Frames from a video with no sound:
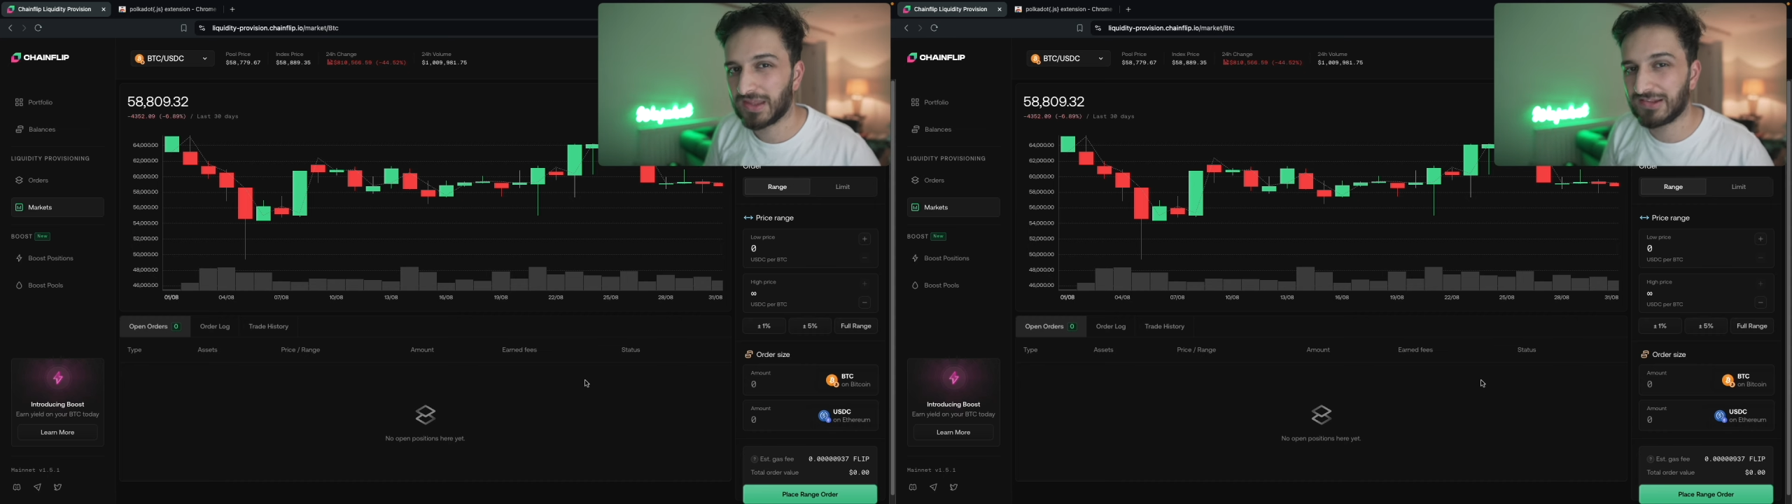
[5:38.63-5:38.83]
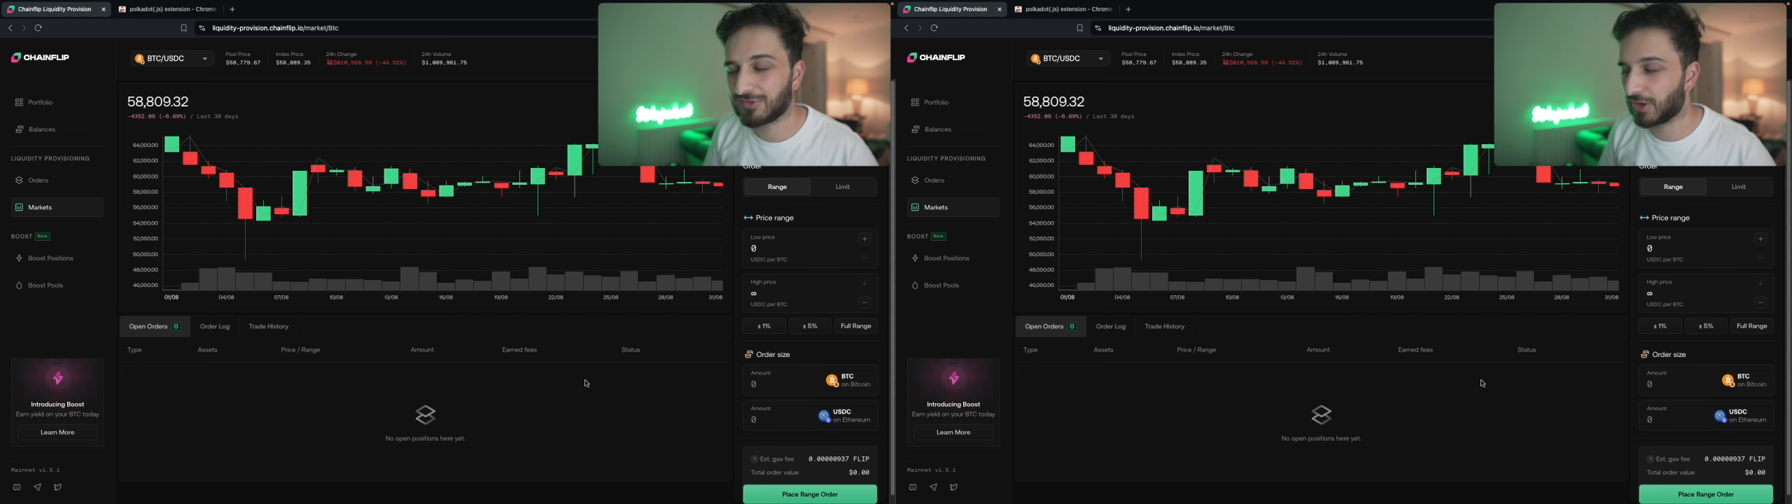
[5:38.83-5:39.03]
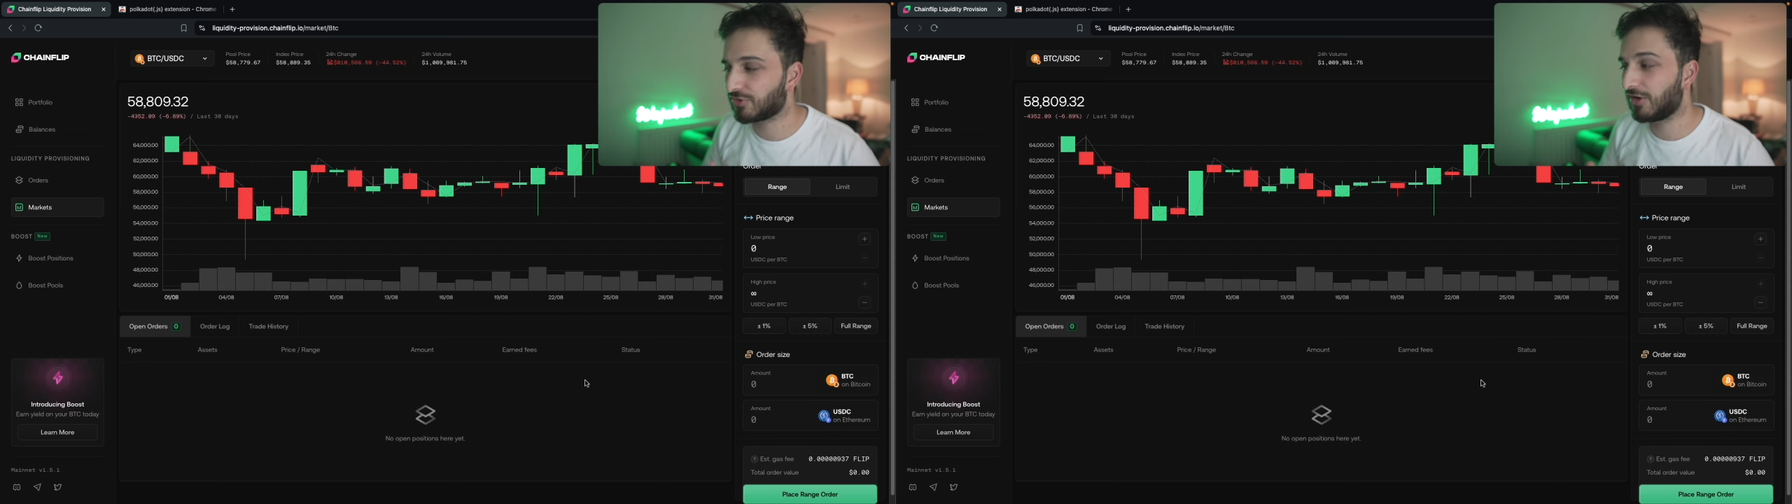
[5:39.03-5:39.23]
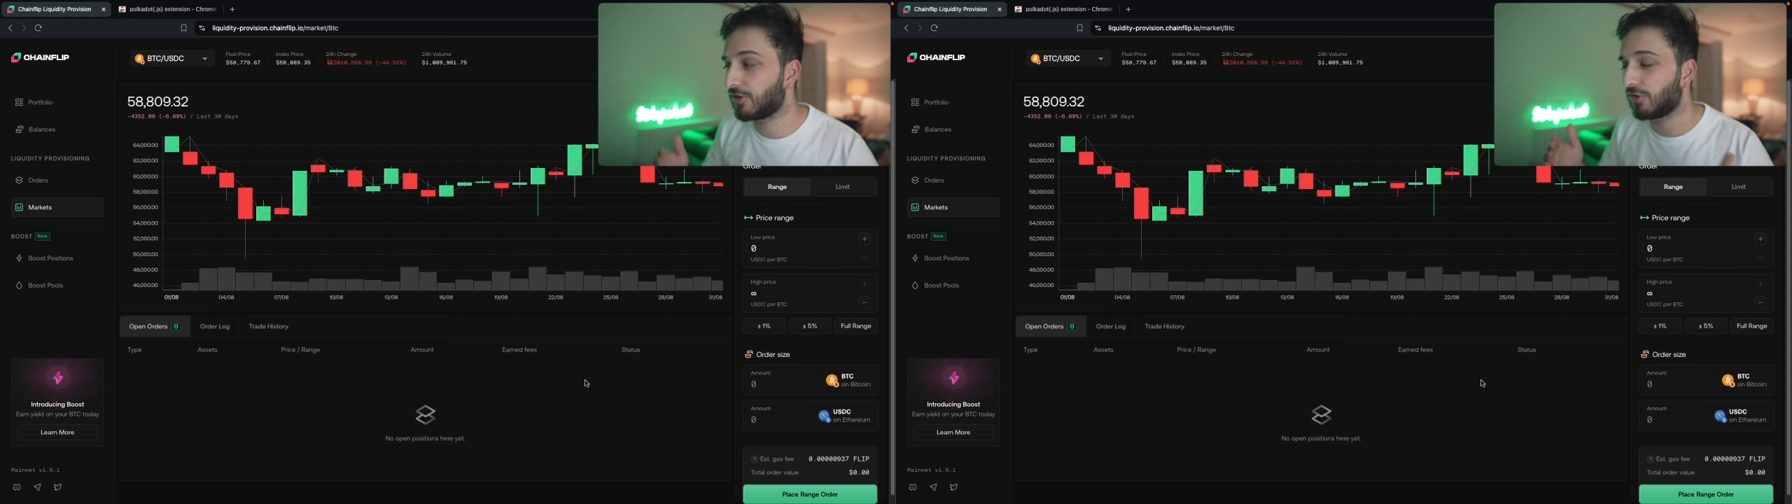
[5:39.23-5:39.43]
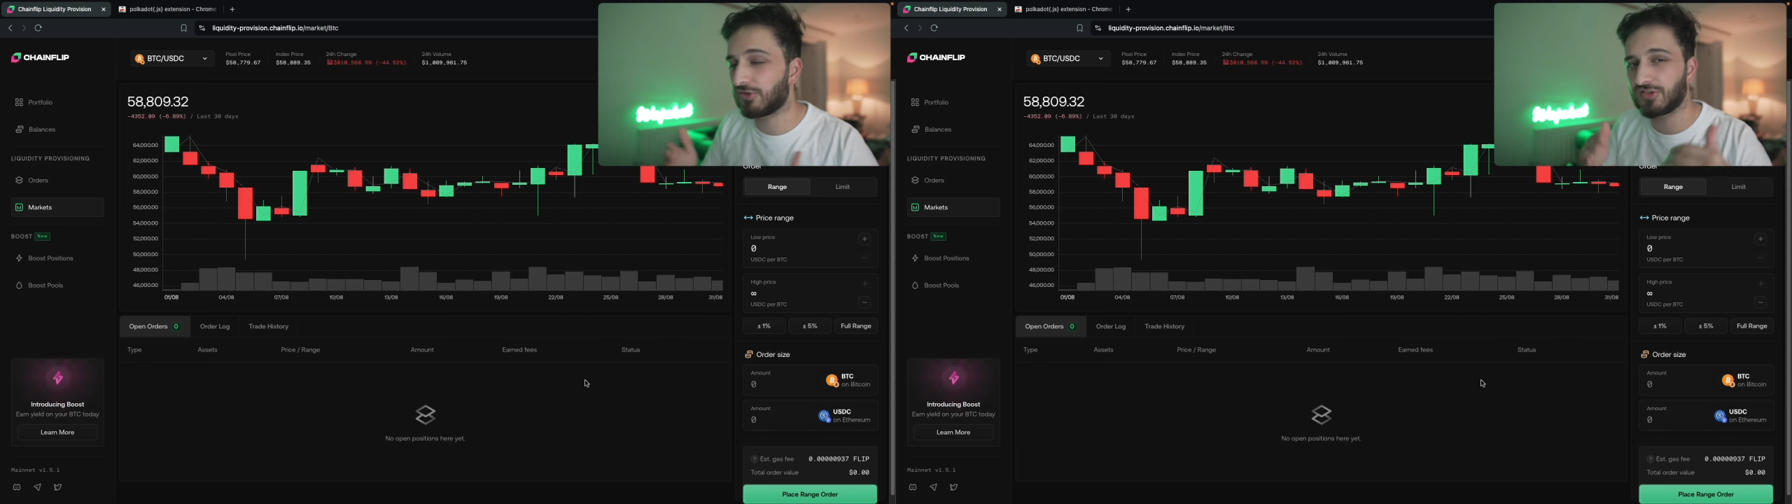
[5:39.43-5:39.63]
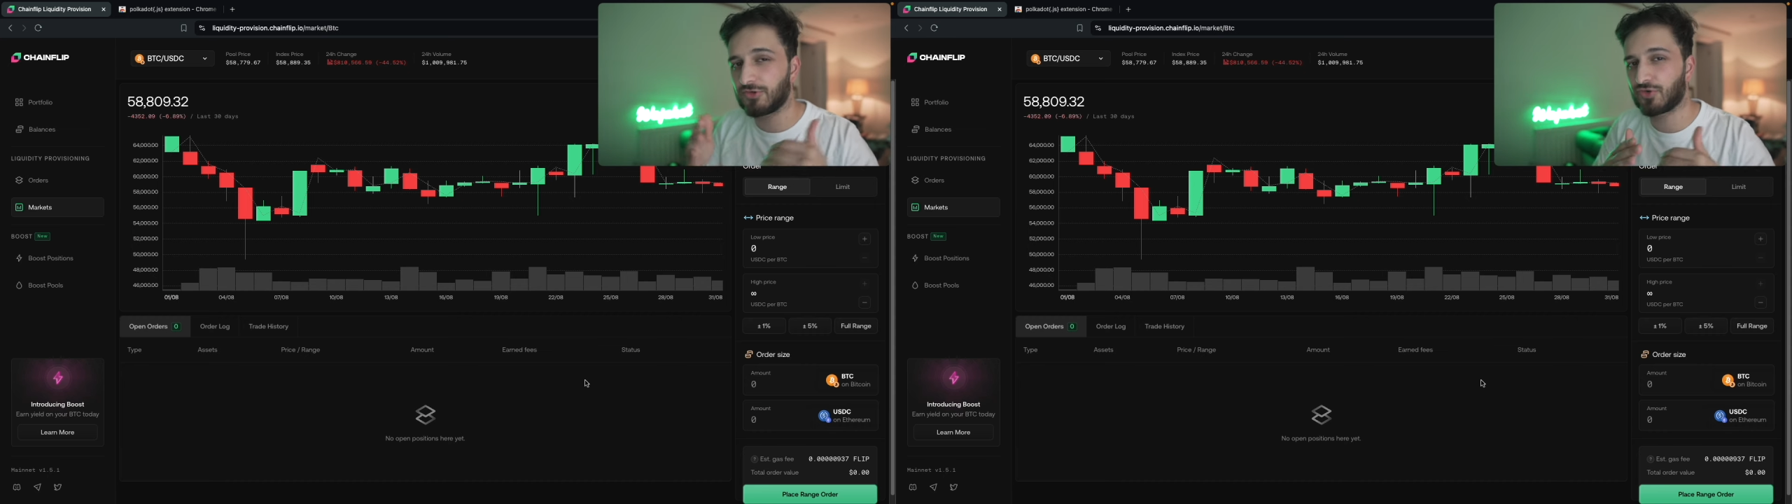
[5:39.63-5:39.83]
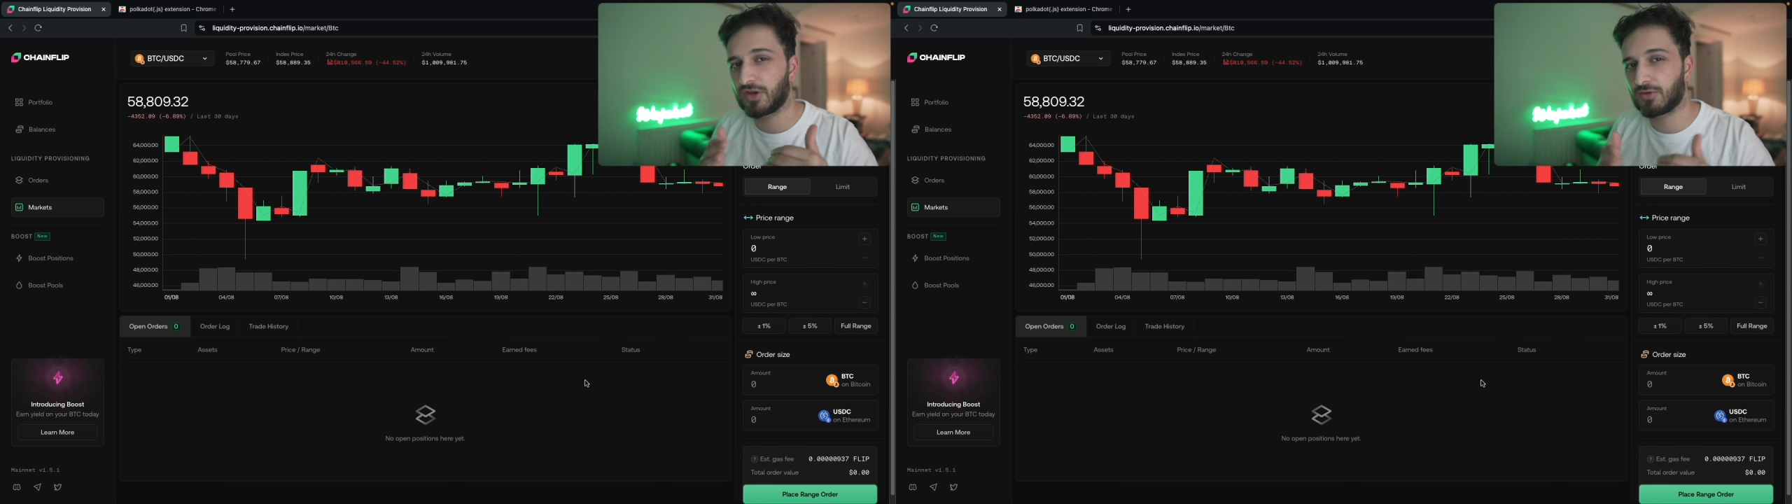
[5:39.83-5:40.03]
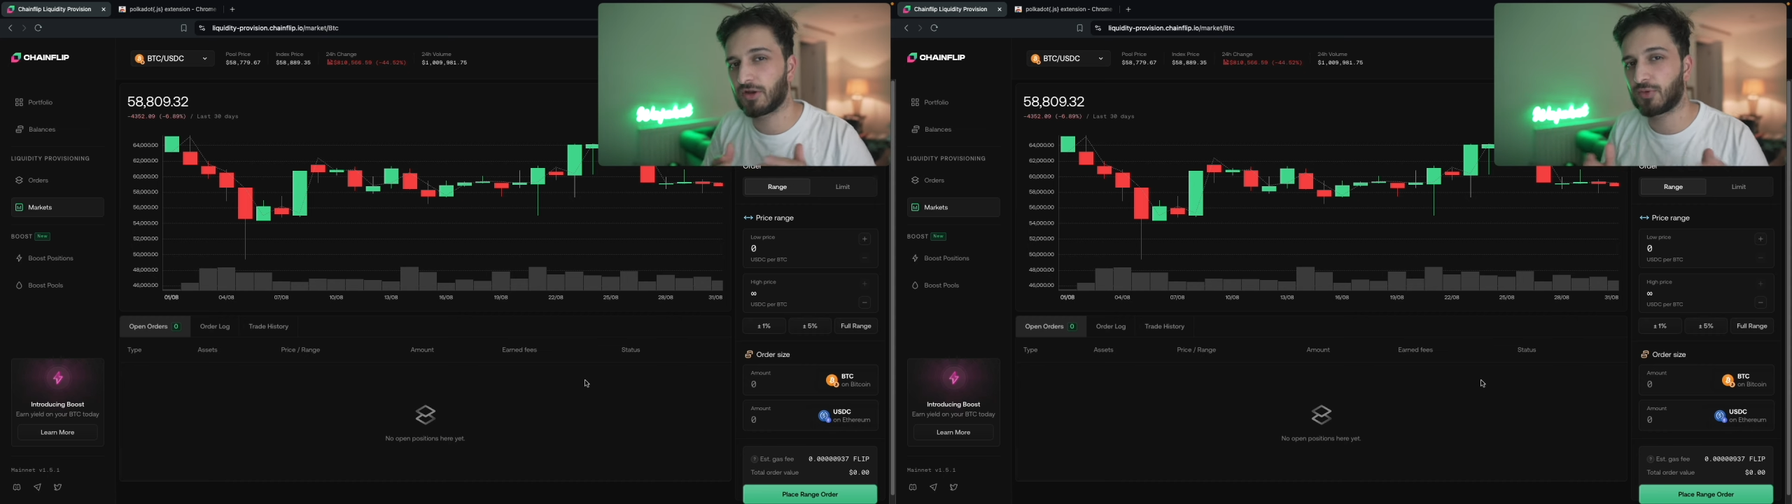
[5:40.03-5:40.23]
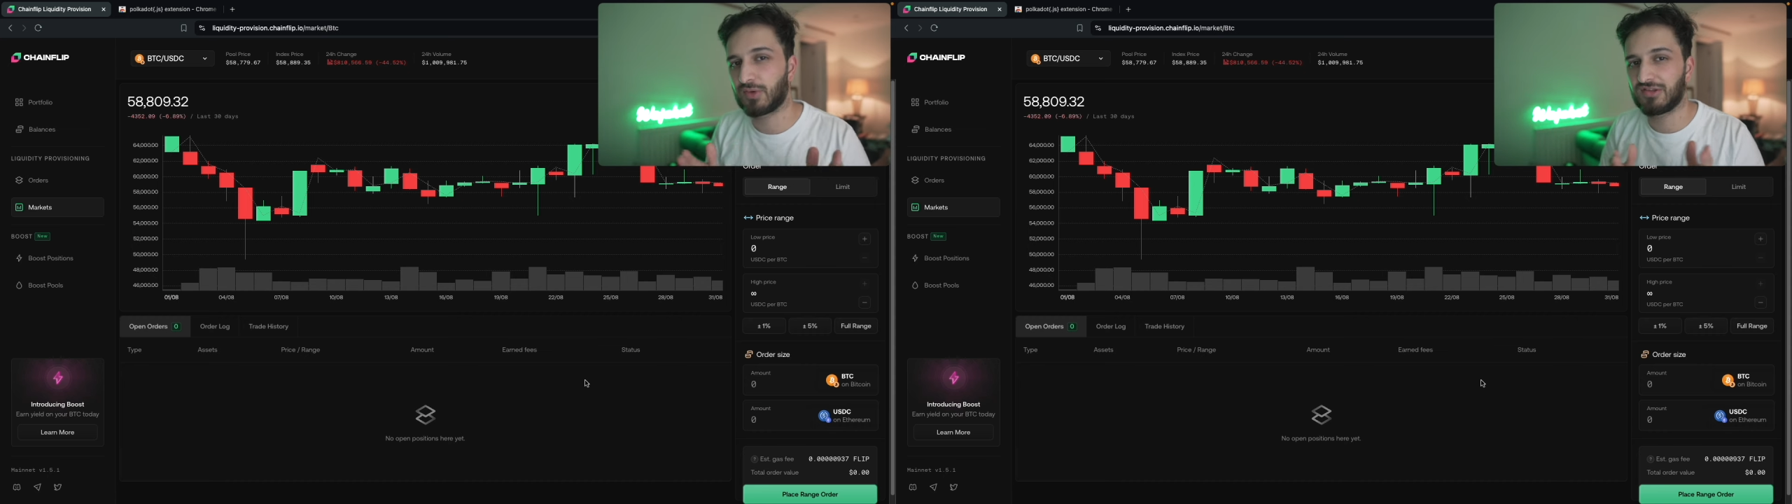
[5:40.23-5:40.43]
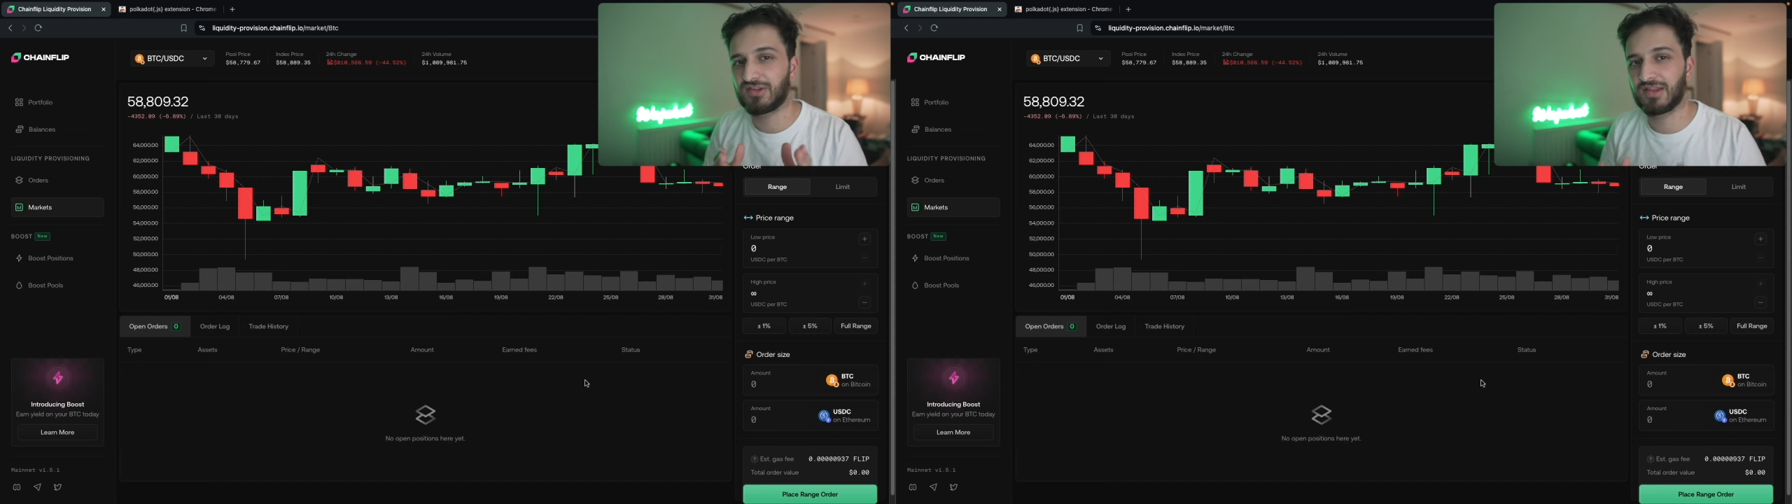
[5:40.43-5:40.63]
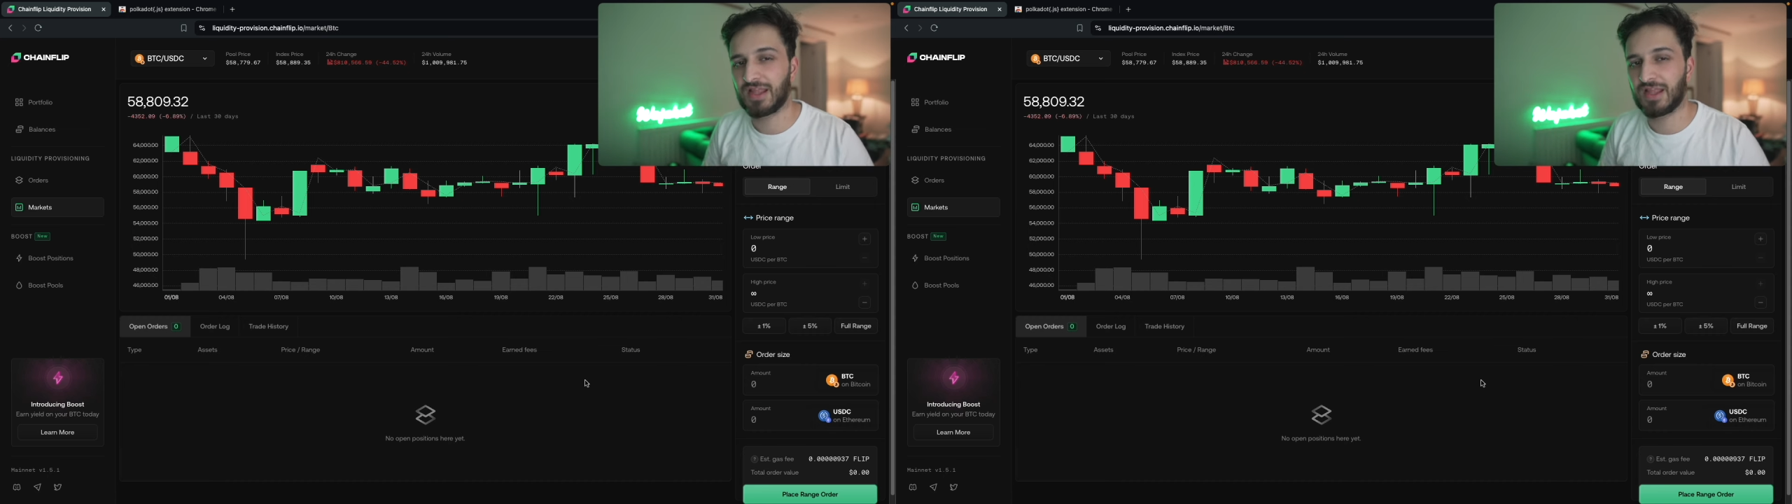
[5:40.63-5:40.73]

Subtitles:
is to actually concentrate your liquidity,